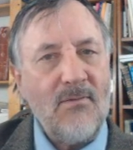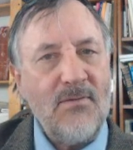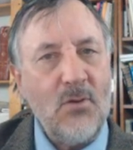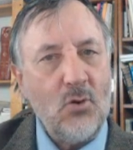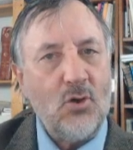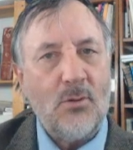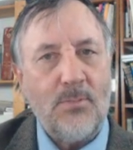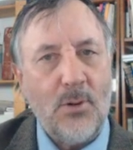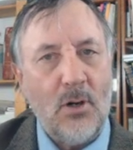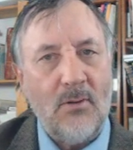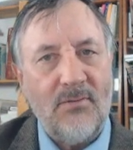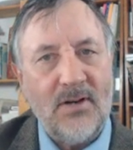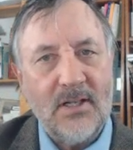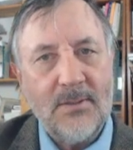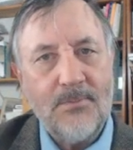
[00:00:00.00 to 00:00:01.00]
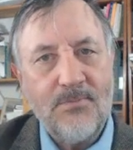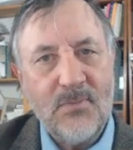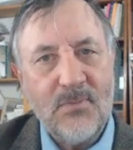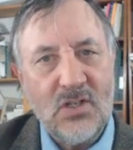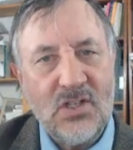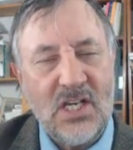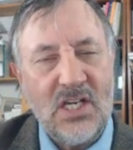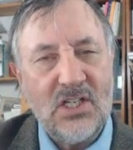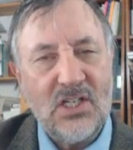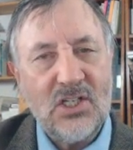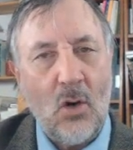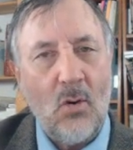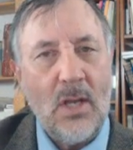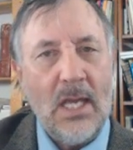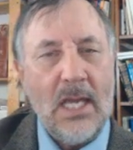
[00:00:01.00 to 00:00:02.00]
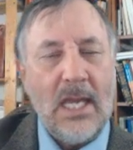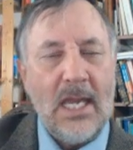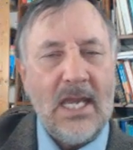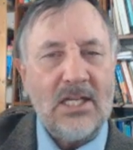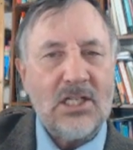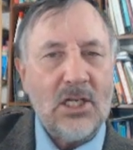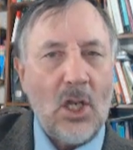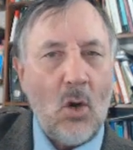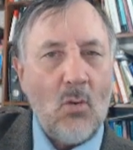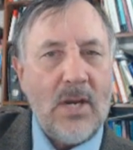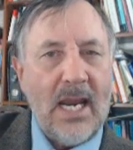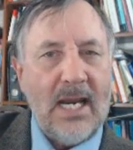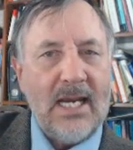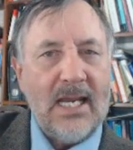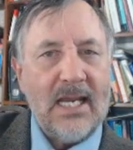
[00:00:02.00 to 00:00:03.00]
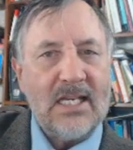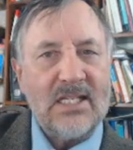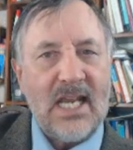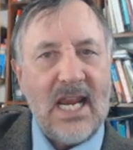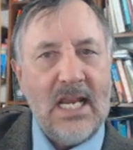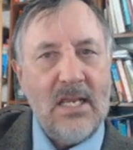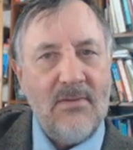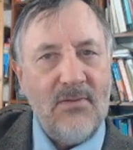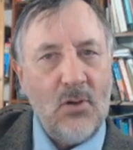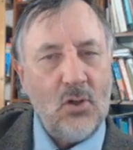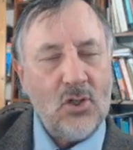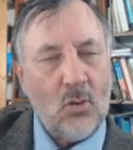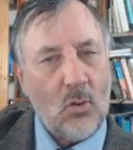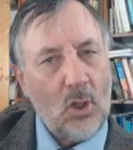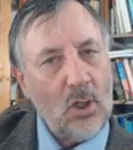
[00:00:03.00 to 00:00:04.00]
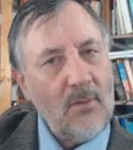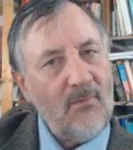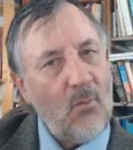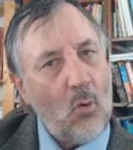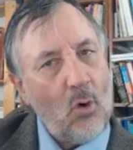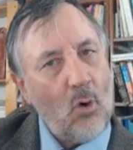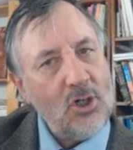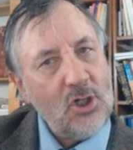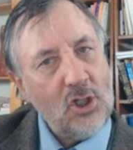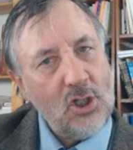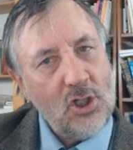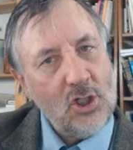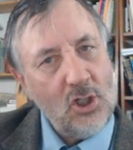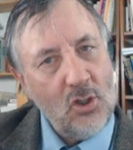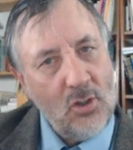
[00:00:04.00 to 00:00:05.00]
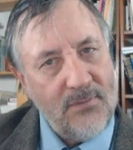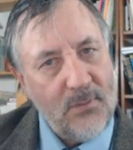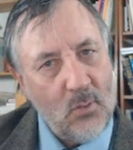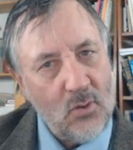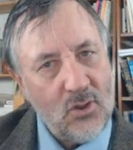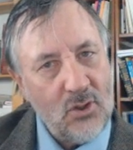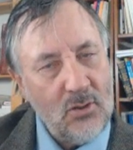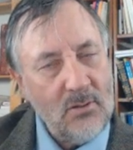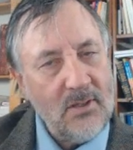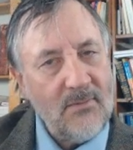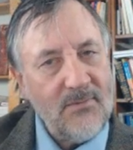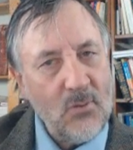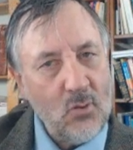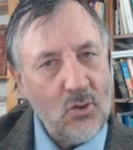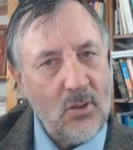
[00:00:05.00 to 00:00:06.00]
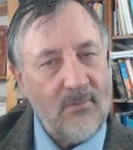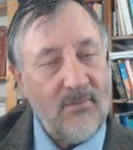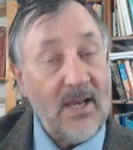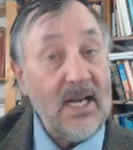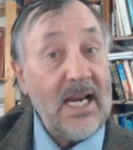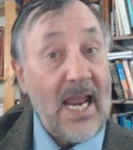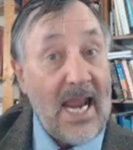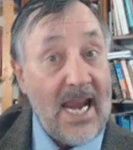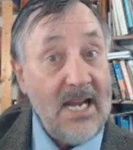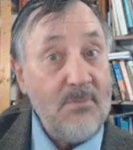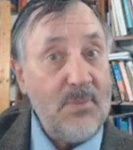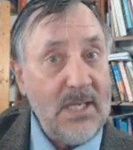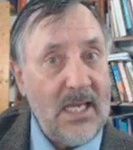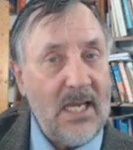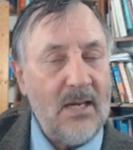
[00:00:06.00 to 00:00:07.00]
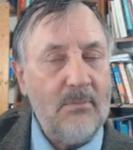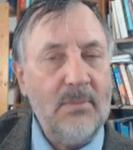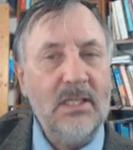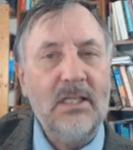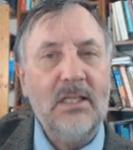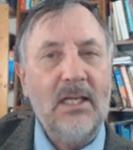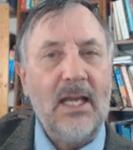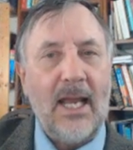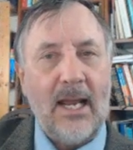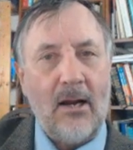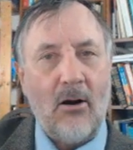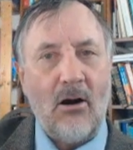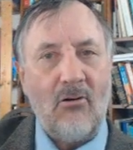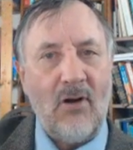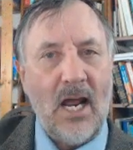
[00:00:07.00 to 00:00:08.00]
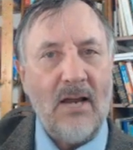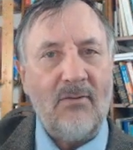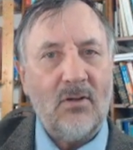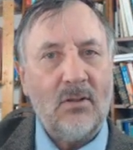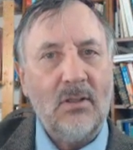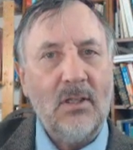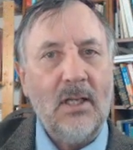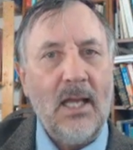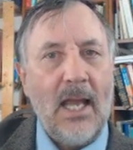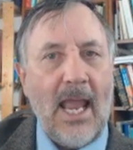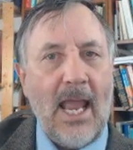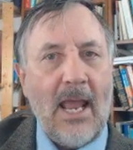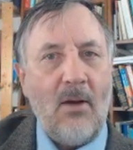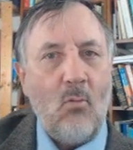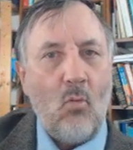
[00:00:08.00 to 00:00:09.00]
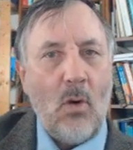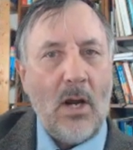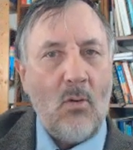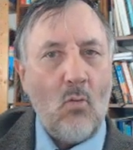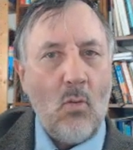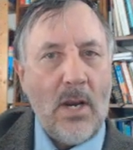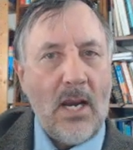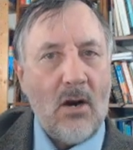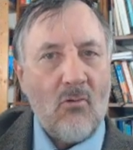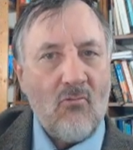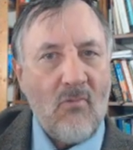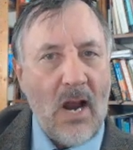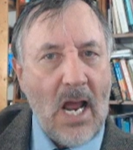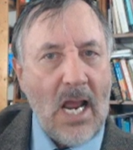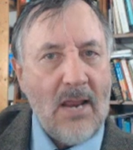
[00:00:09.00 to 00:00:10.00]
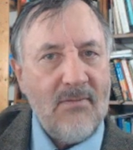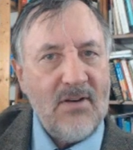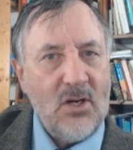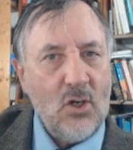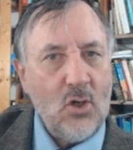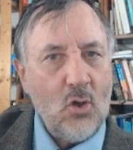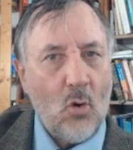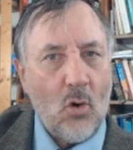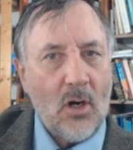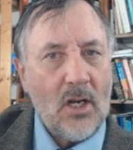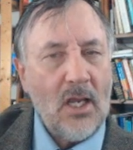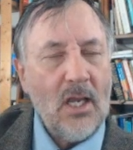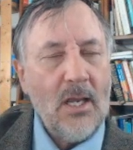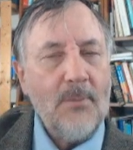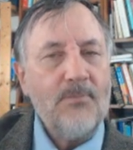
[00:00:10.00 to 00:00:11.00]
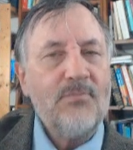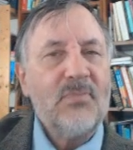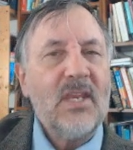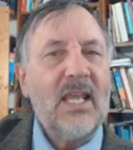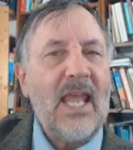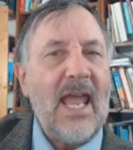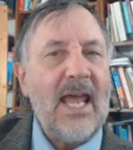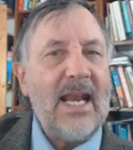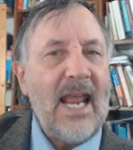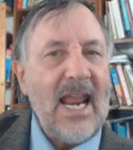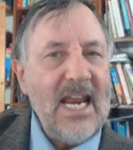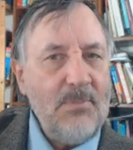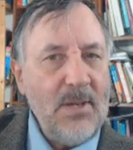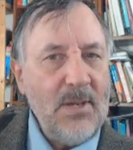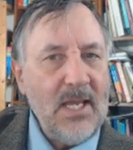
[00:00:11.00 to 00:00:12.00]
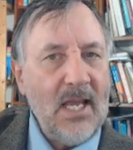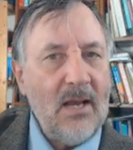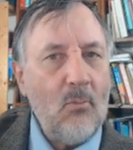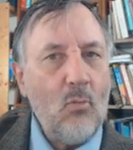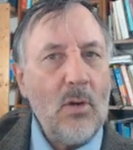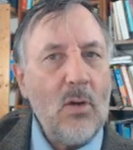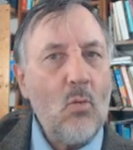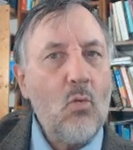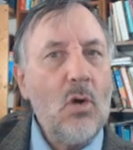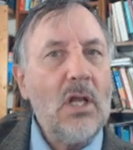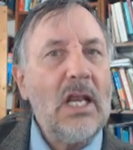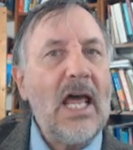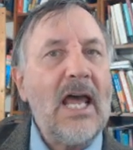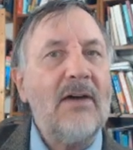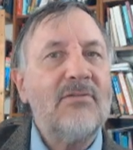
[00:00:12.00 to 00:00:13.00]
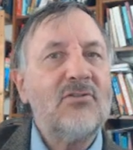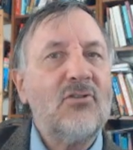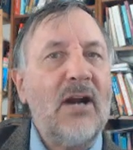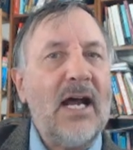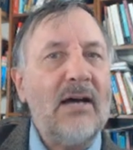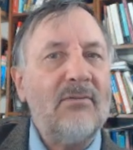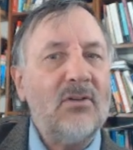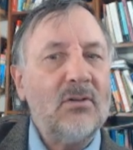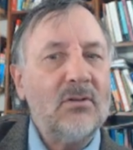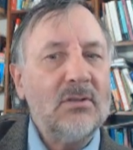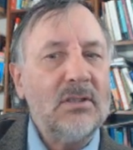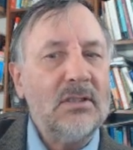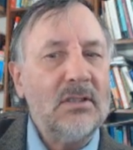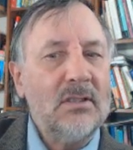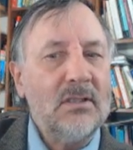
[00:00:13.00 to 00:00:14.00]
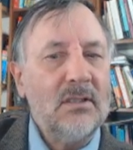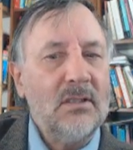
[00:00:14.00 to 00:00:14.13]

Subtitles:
future perfect. You see, so it's locating us in the future. We're looking forward to the future event, 8 p.m., and our arrival. And when we arrive in New York at 8 p.m., we will have traveled